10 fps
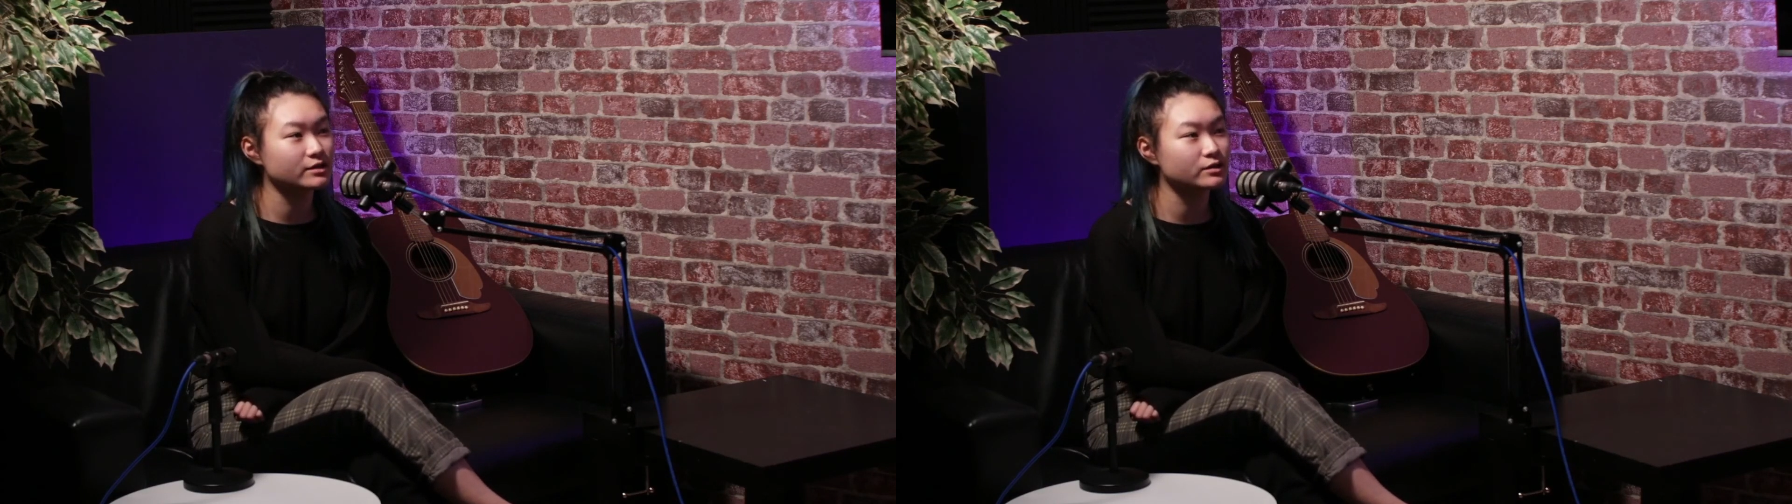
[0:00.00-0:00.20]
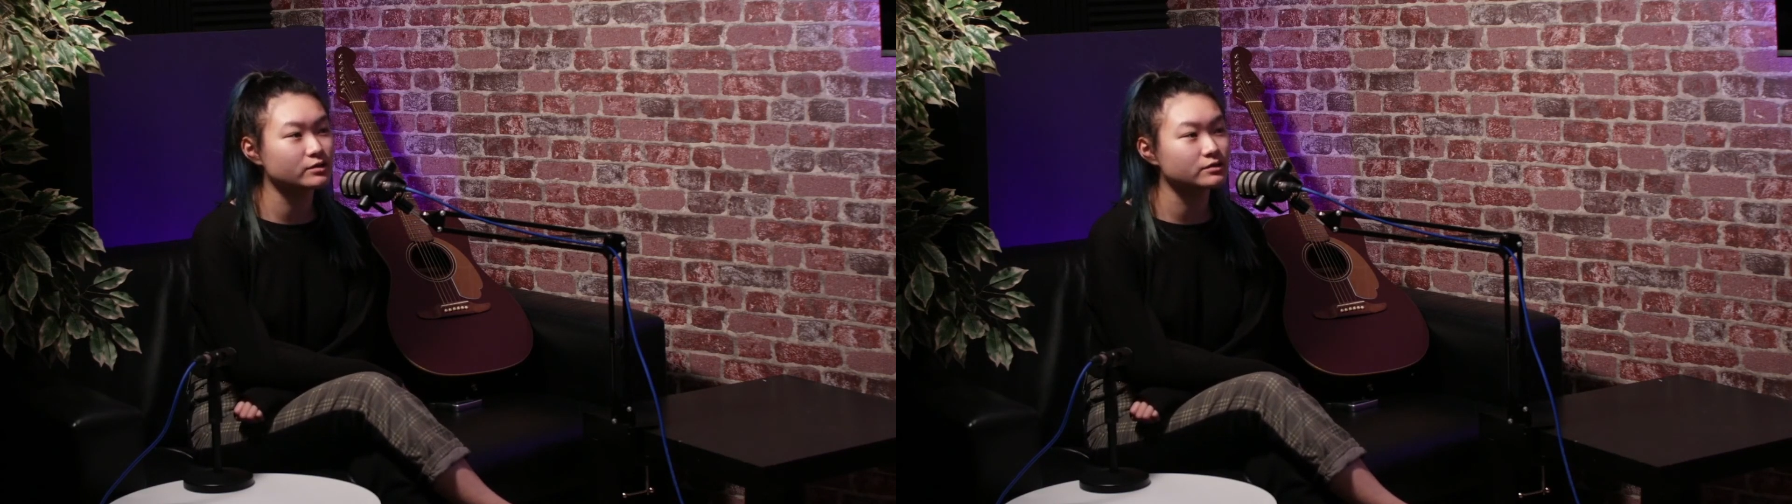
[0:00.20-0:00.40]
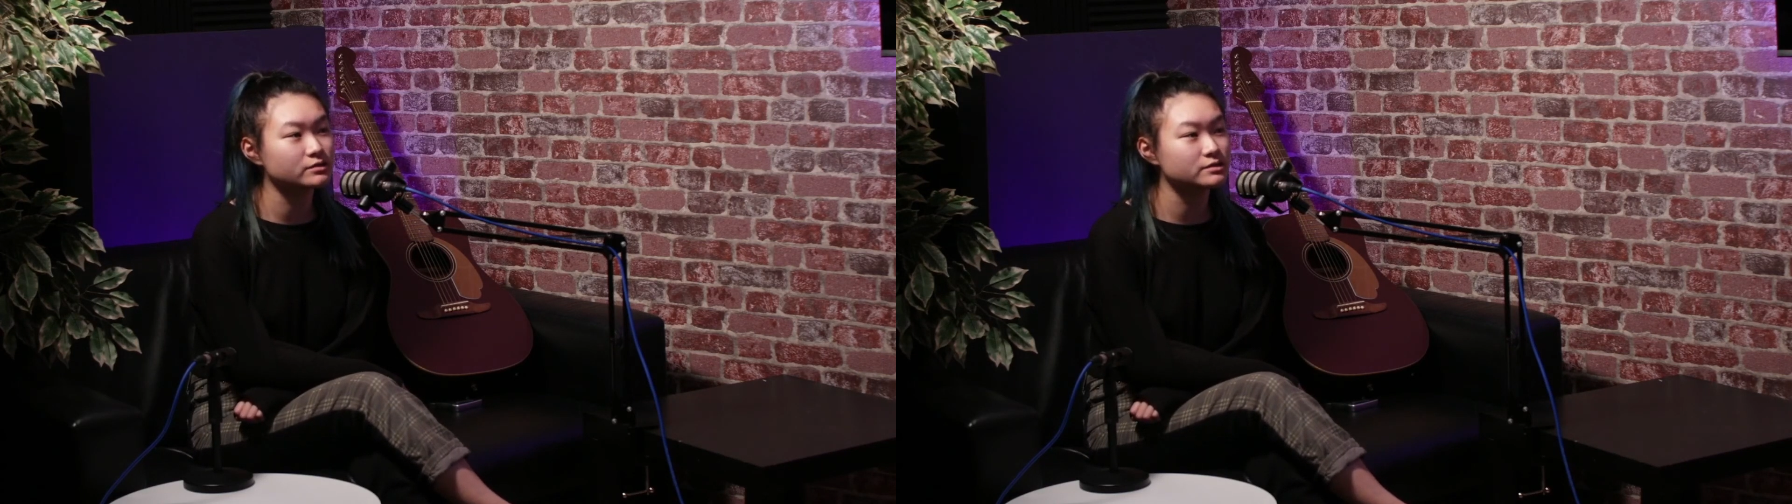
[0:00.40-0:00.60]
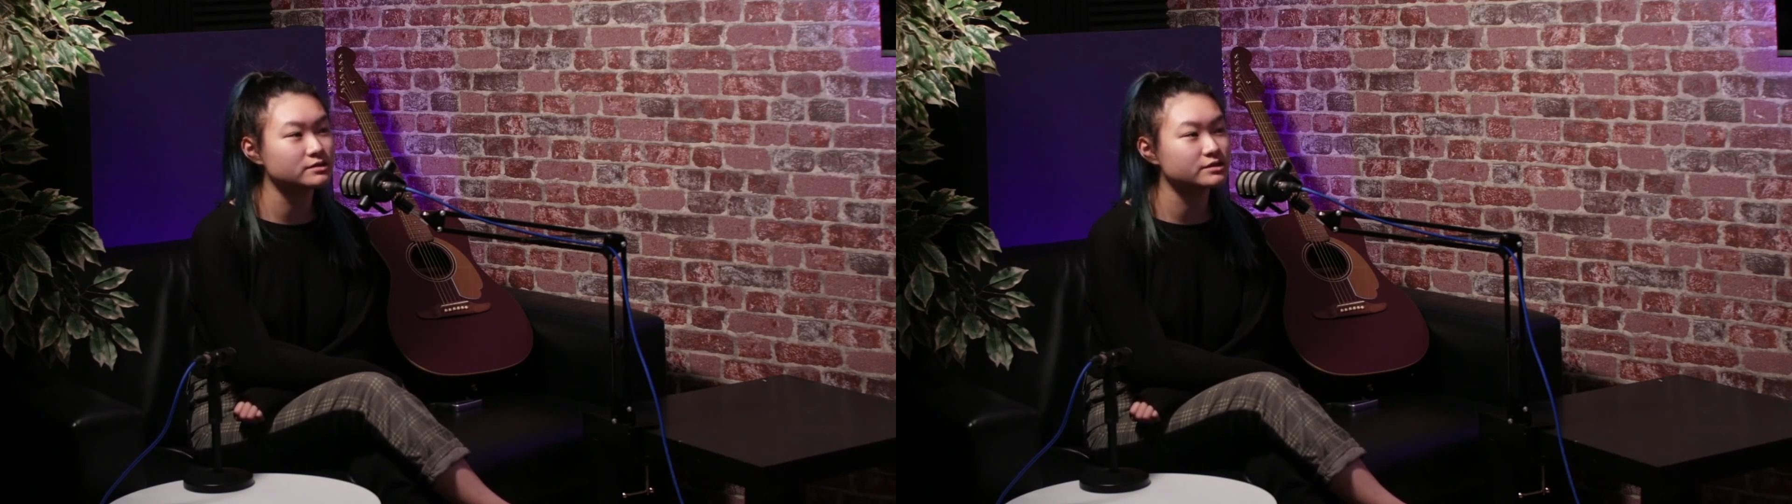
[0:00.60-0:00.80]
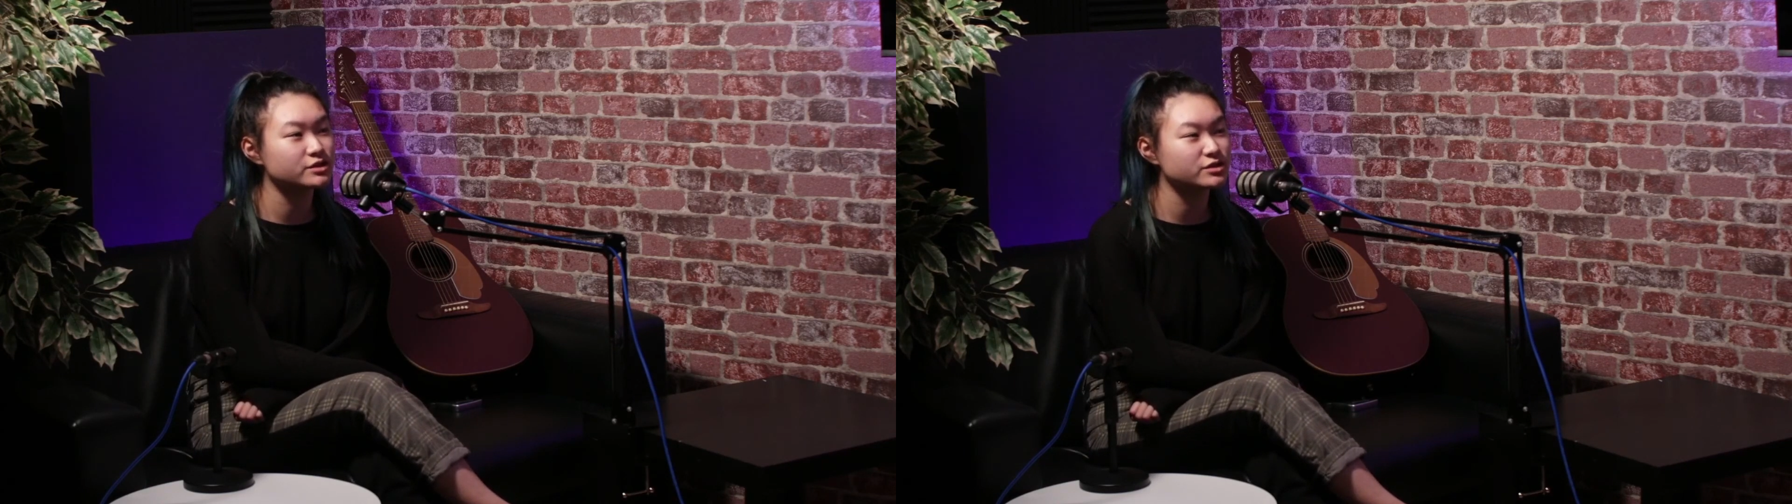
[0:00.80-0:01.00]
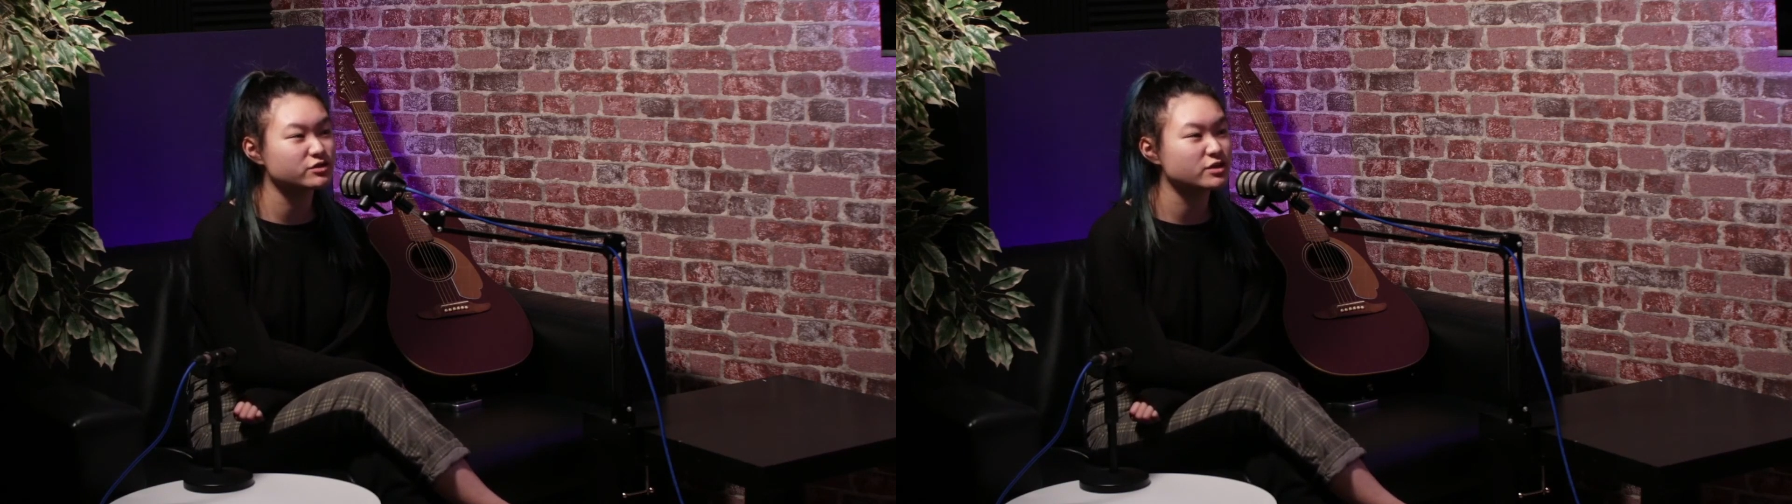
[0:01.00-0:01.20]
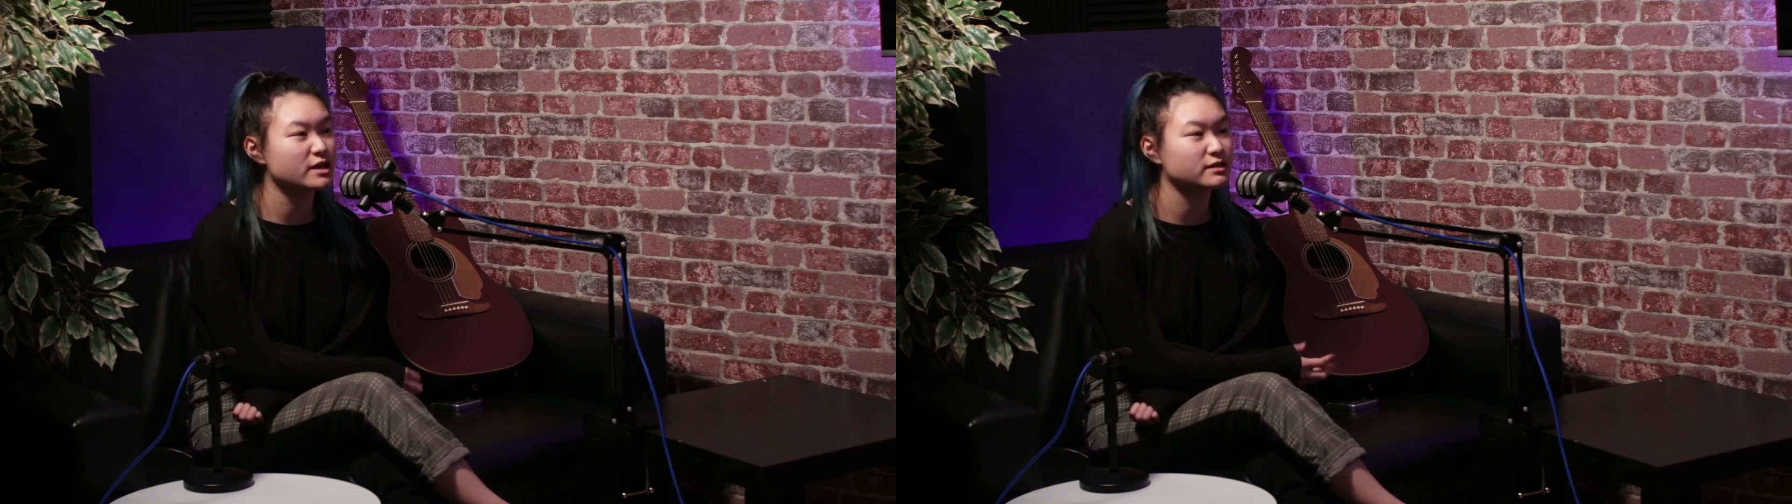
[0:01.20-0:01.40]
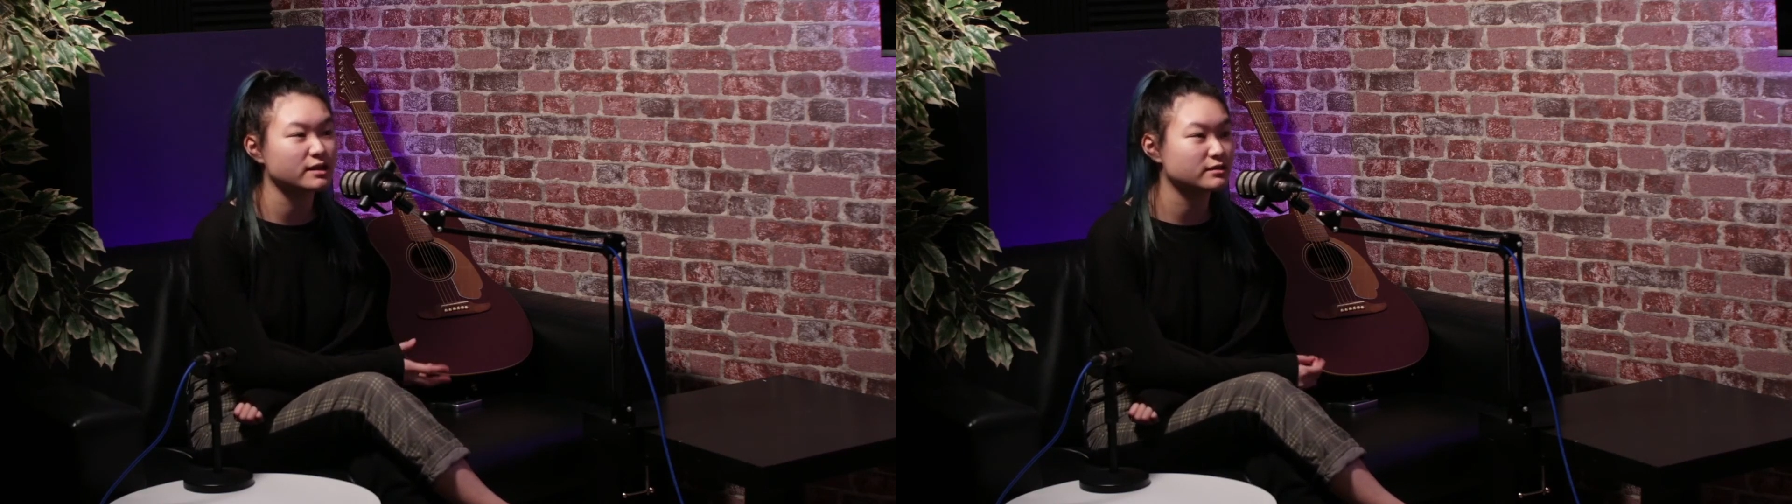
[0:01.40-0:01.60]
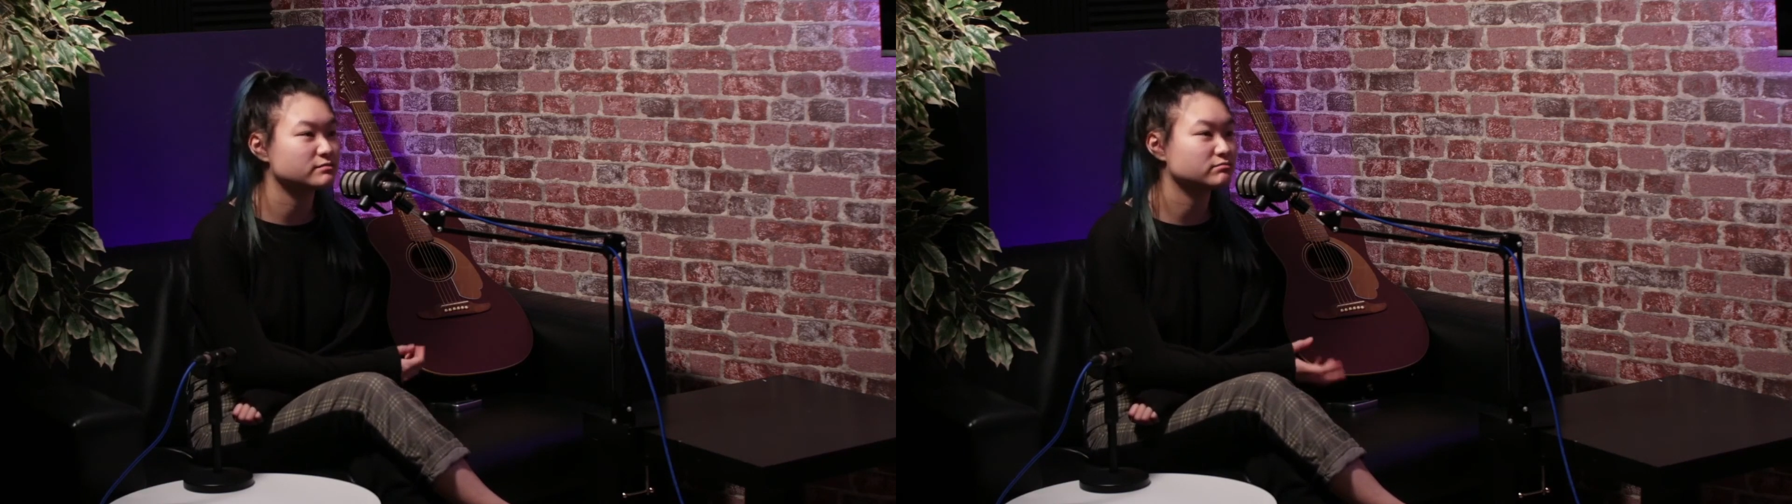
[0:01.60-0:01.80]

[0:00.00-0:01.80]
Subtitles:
chords and just try and like